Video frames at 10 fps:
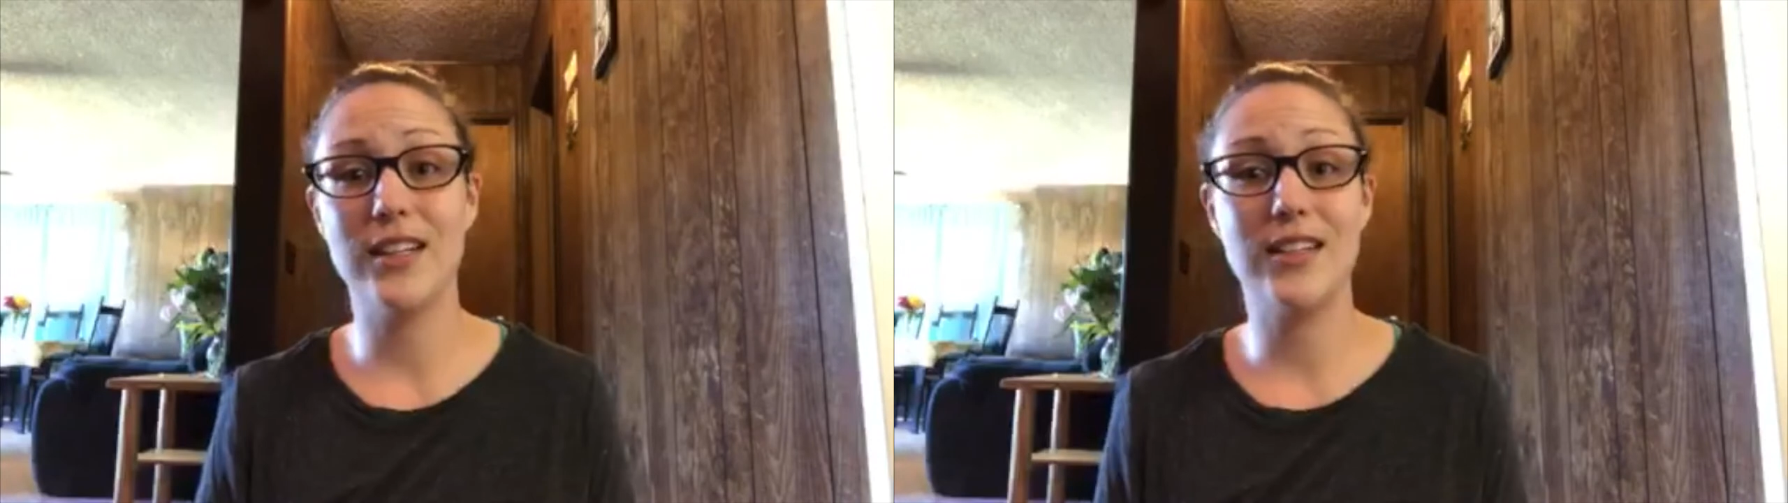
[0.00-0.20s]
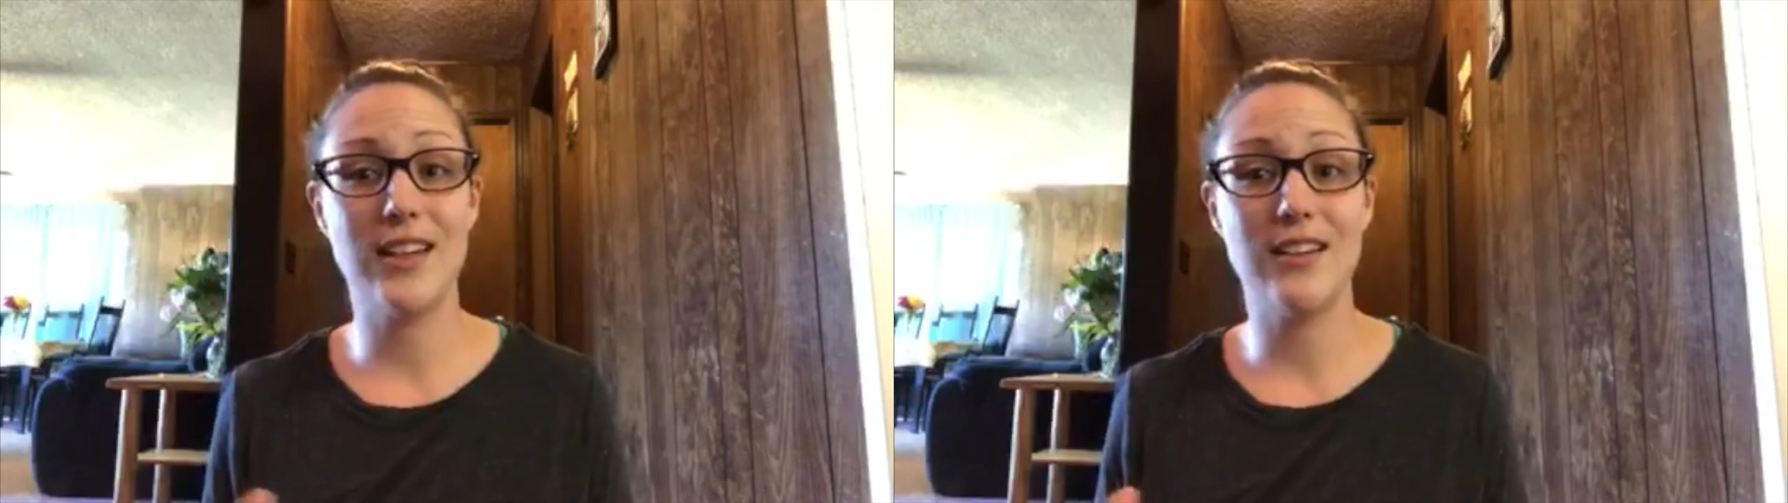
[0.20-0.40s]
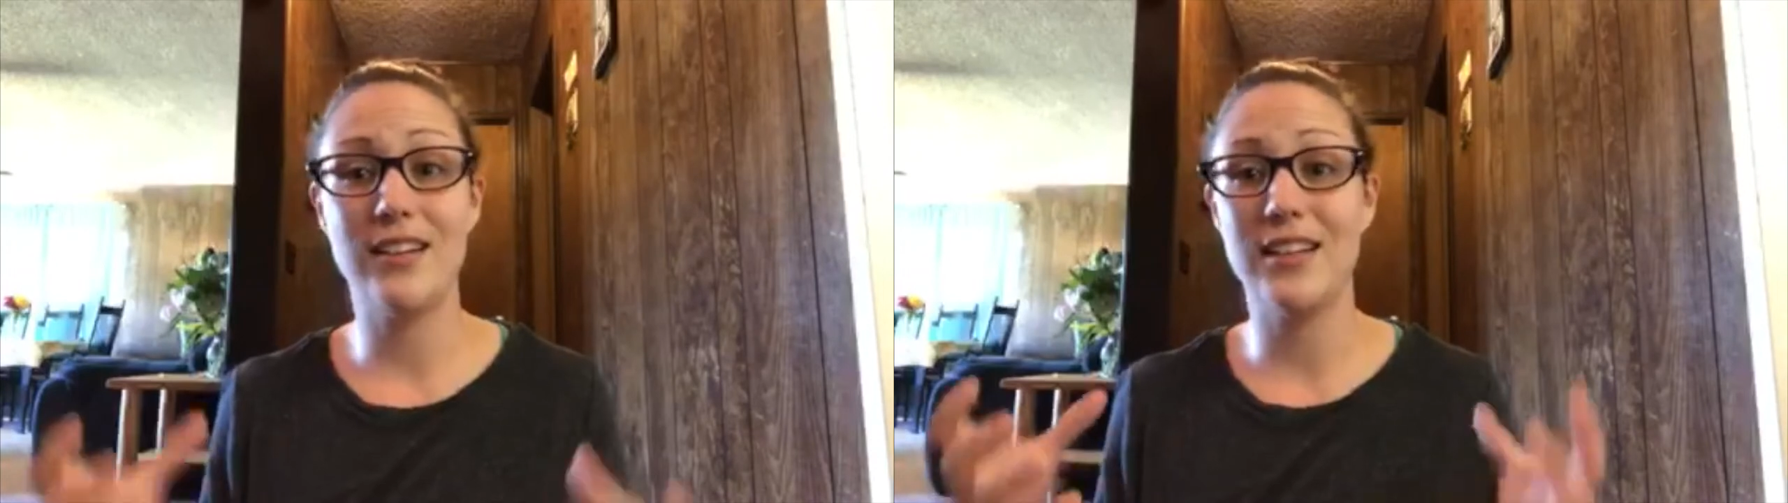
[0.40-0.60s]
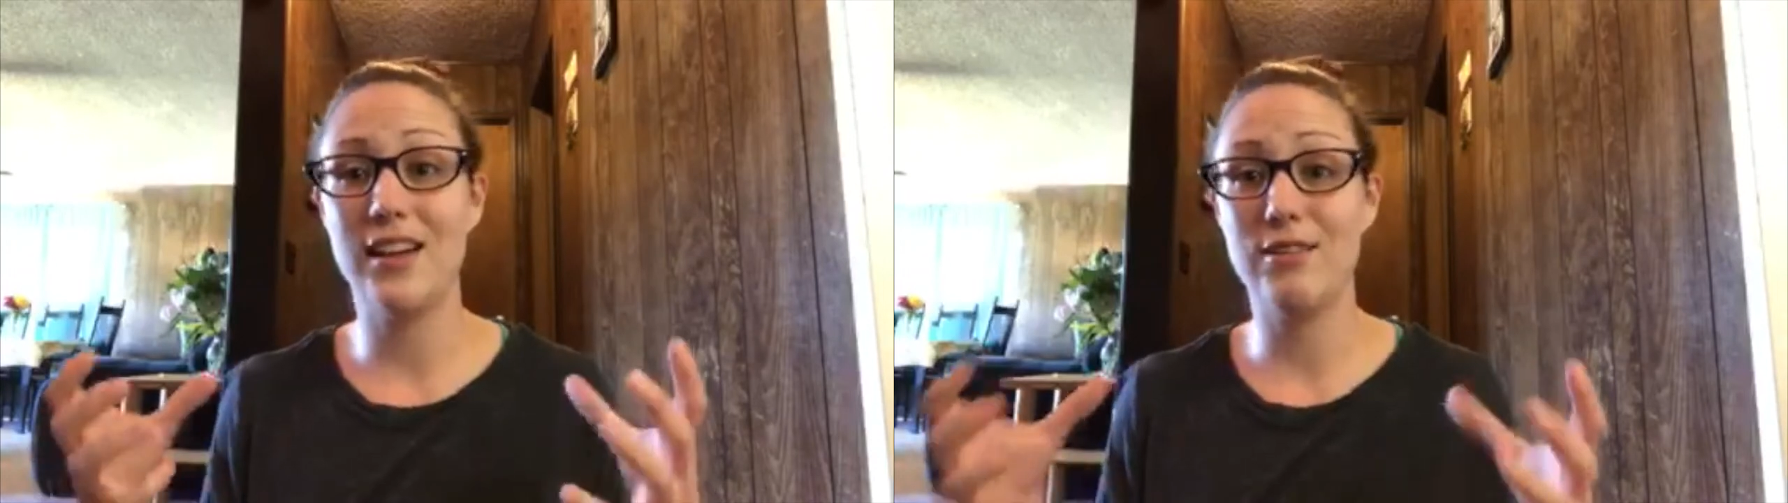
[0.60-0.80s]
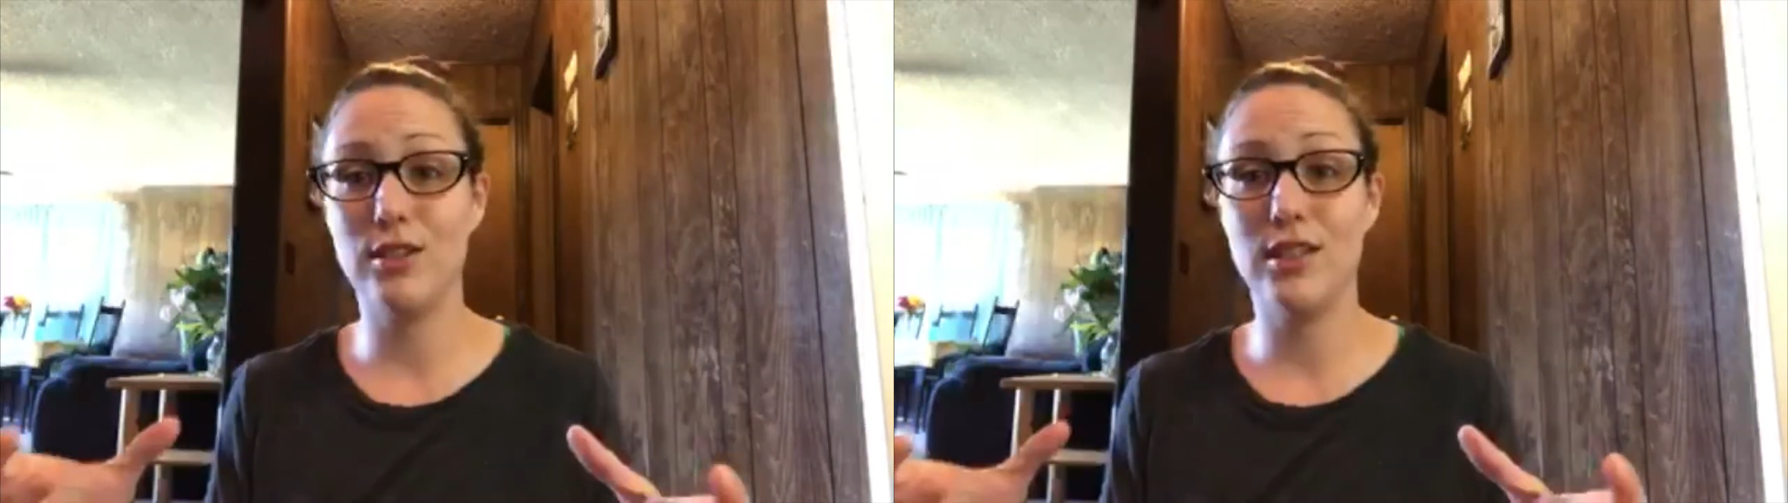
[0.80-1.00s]
I carry
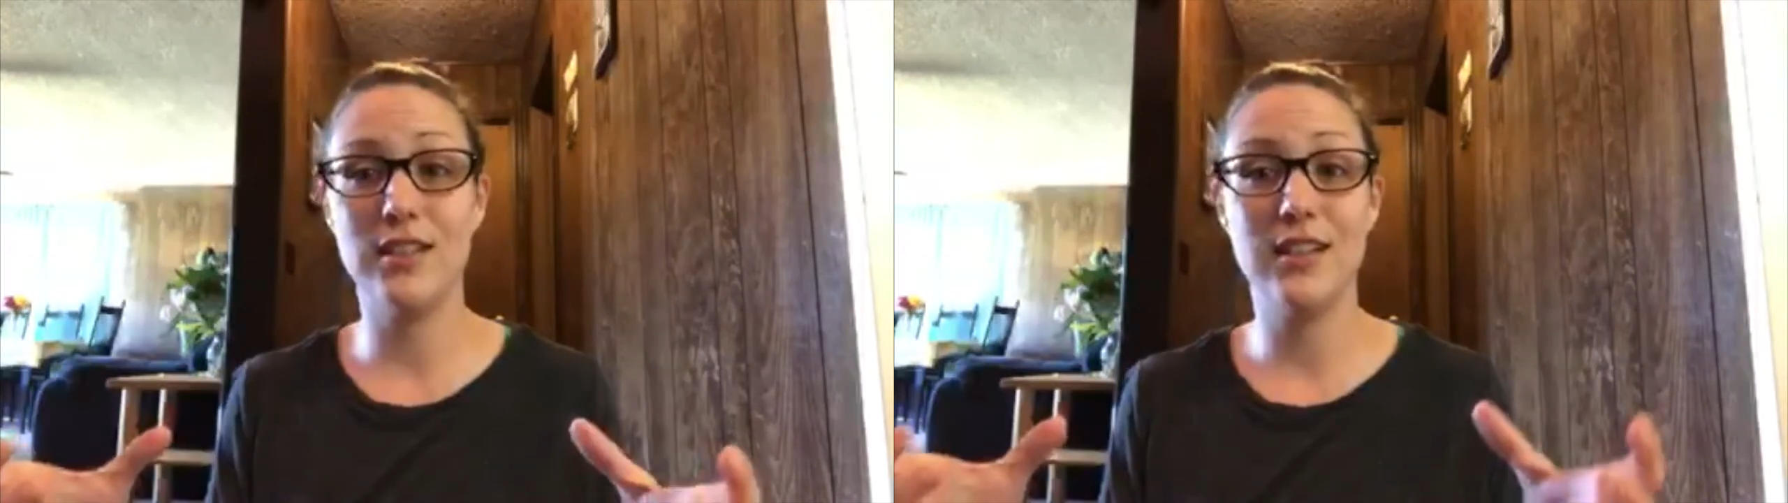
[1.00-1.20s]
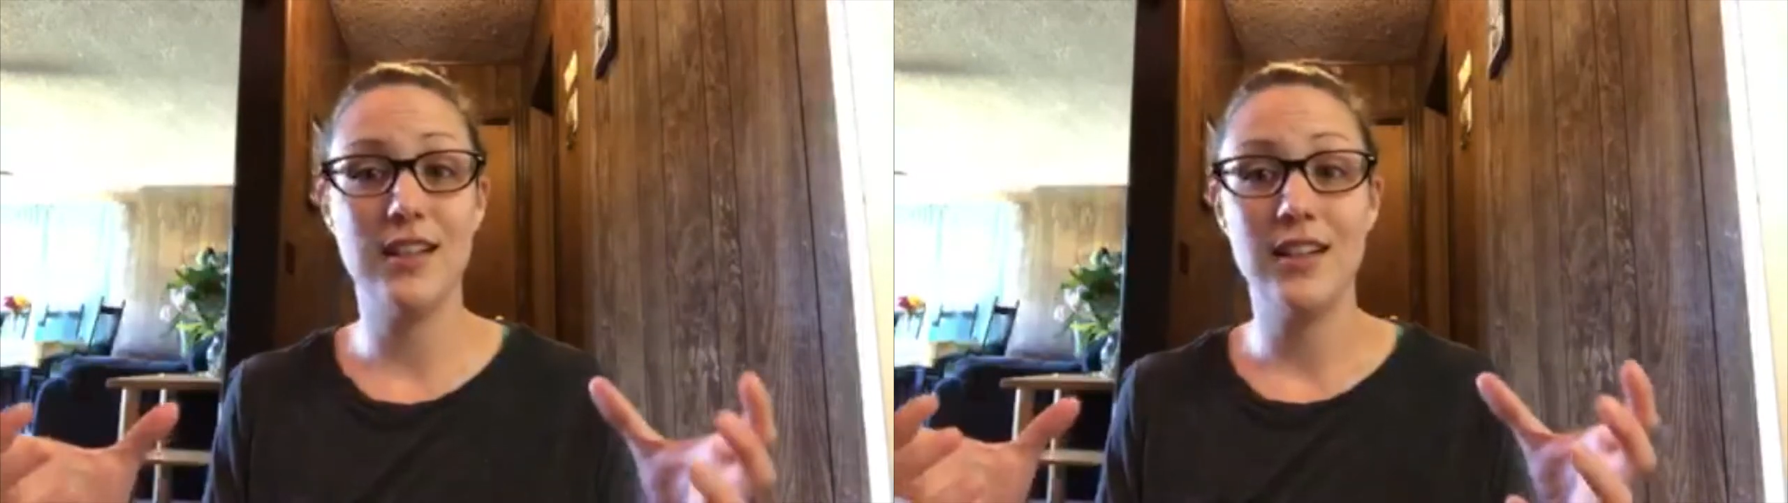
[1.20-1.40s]
heavy